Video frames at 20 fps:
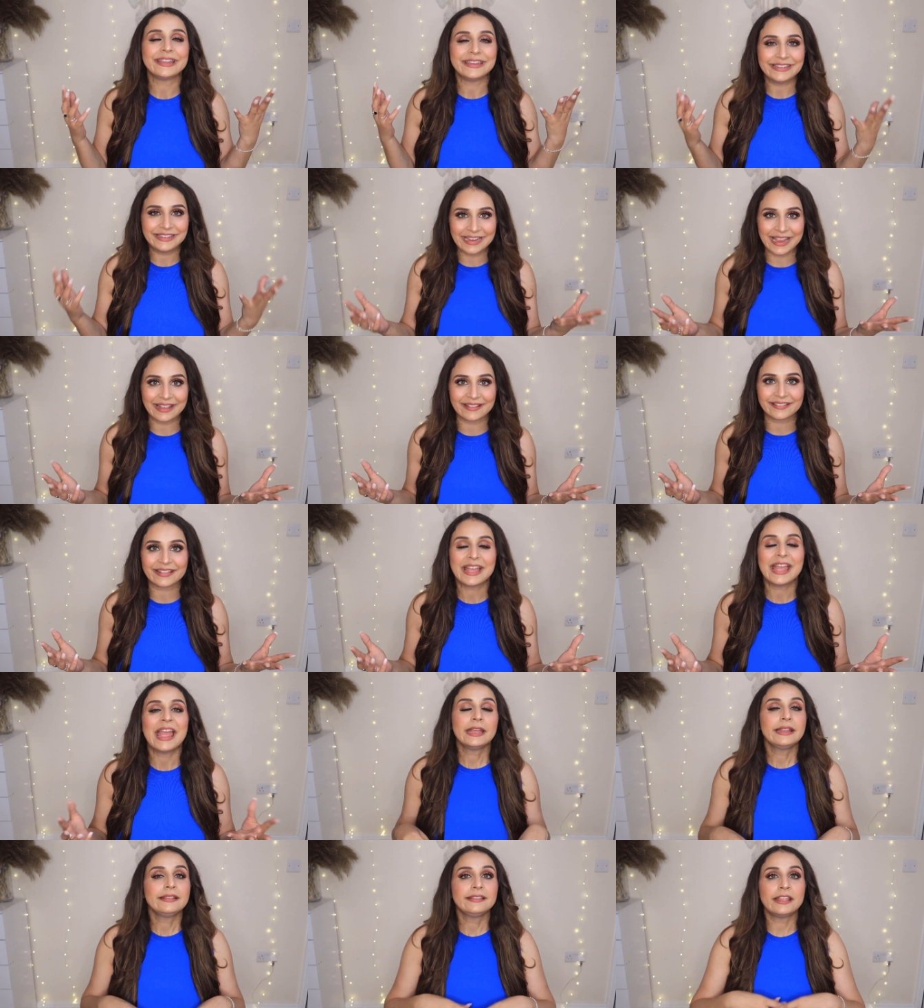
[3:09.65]
Yes,
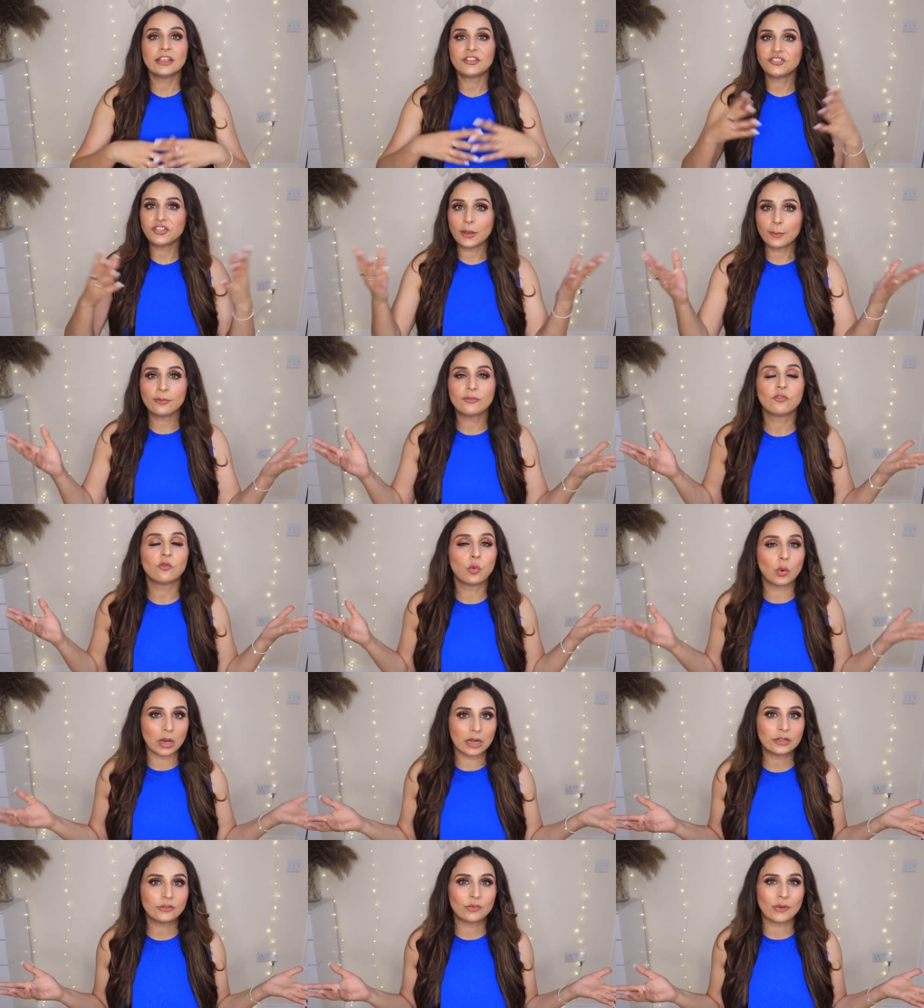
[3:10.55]
they ship
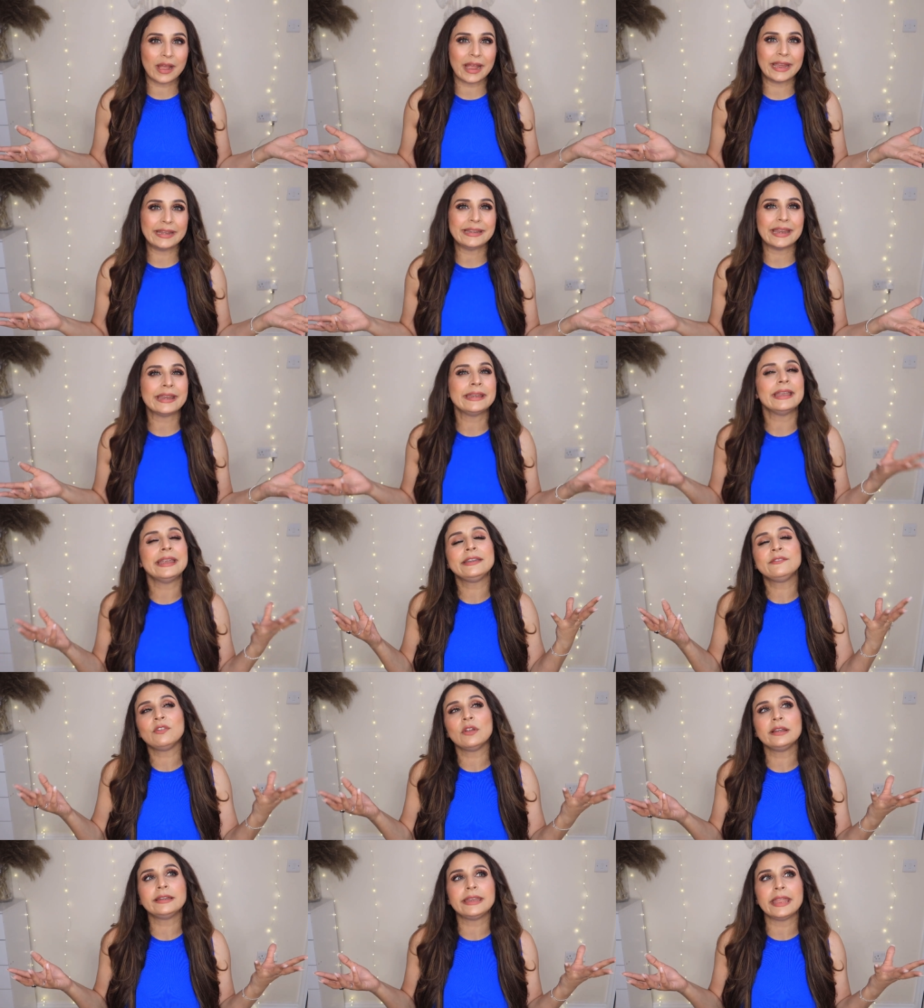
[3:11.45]
worldwide and
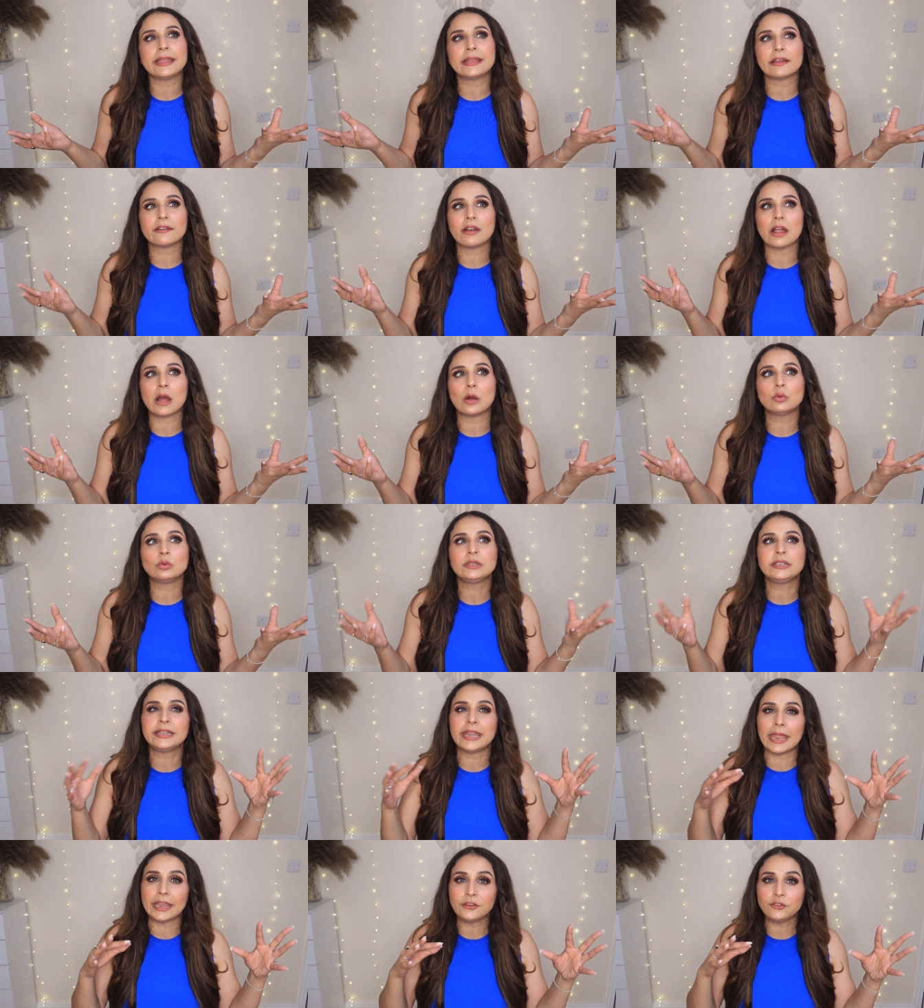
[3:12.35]
it will take
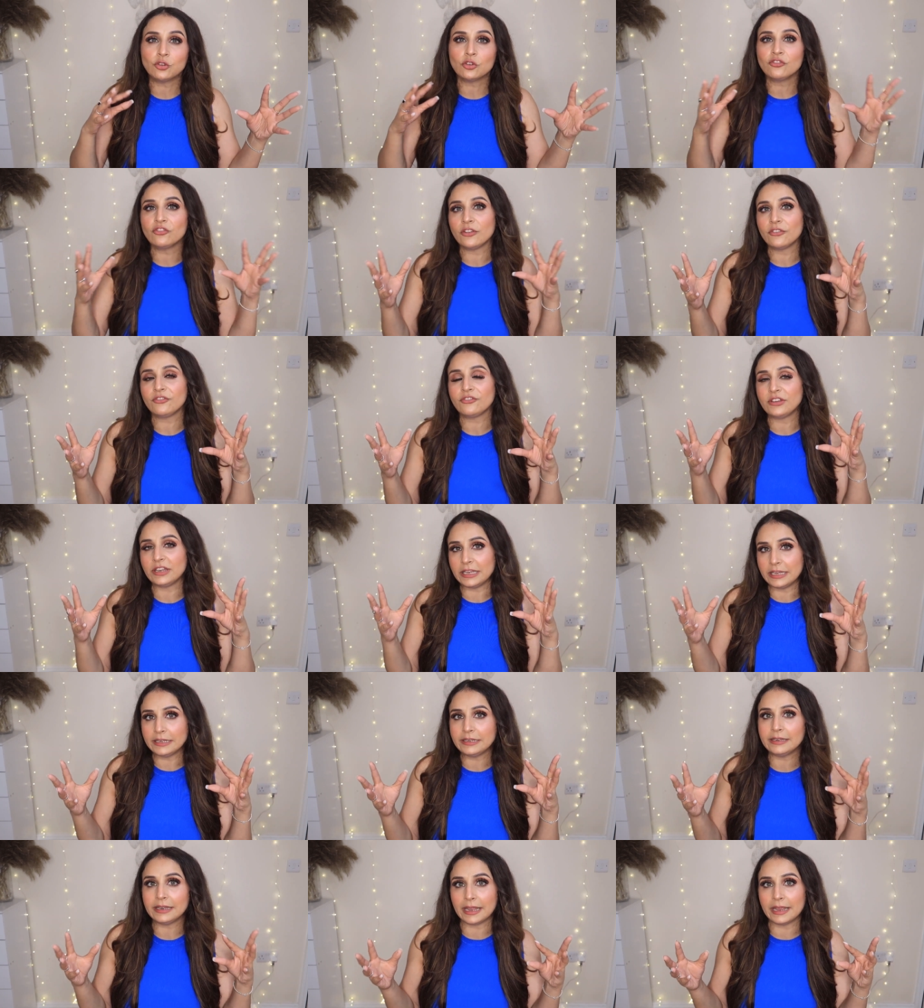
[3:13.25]
around 10 to
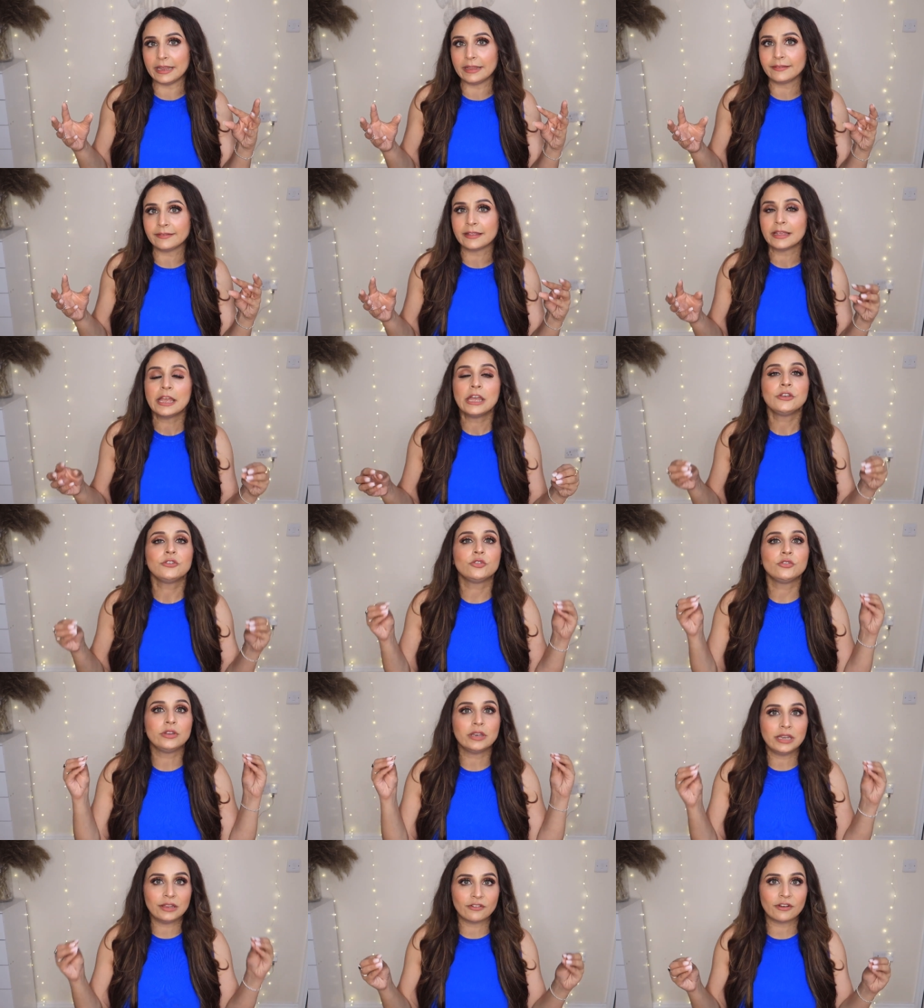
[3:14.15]
15 days to
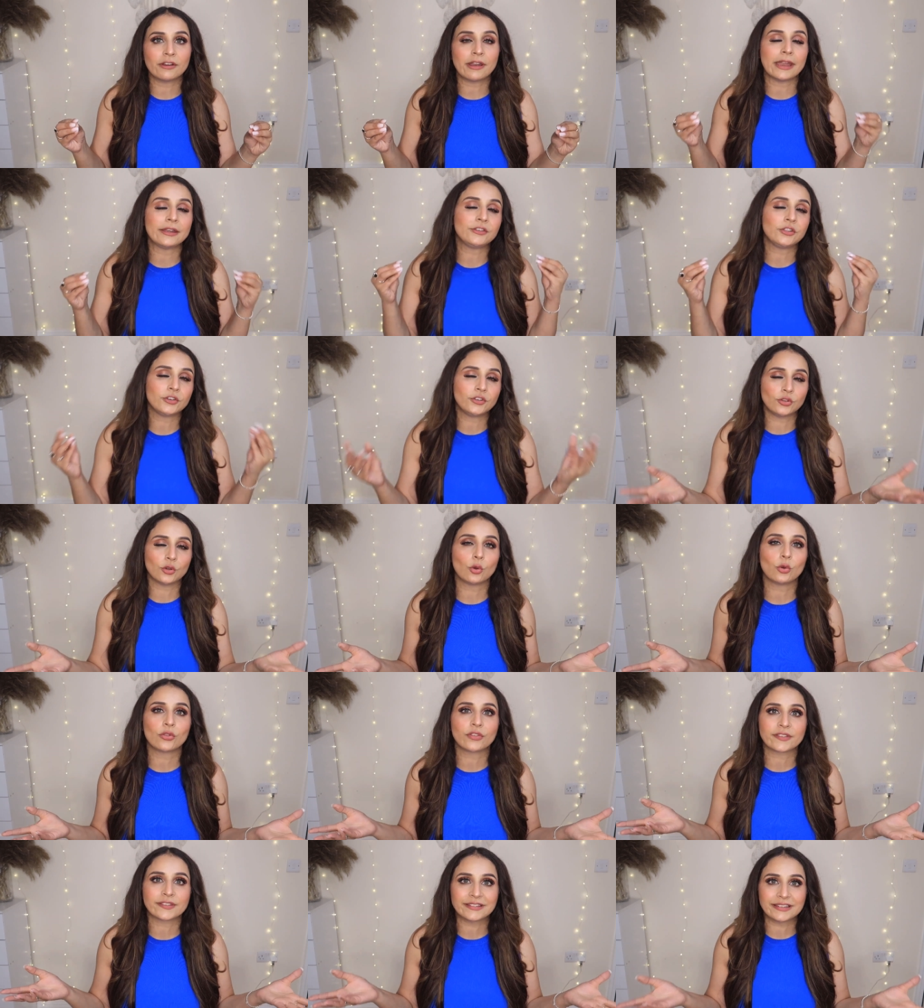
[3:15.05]
deliver at your
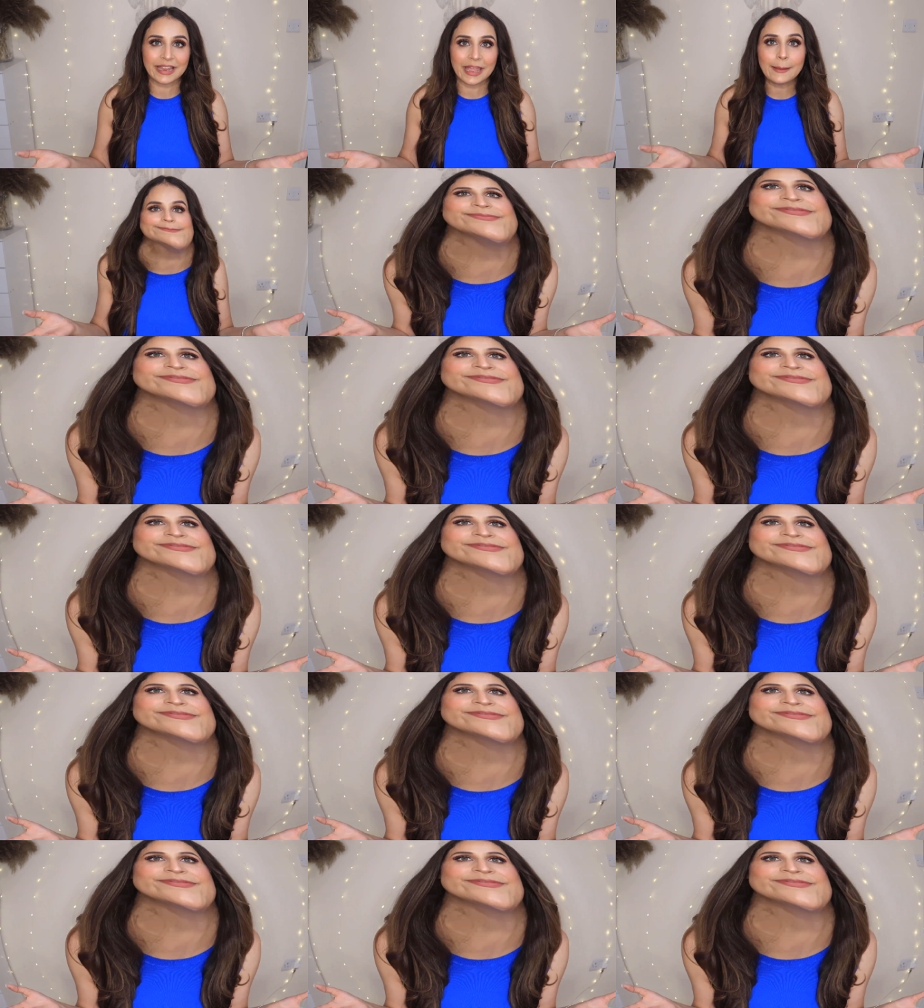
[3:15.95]
doorstep.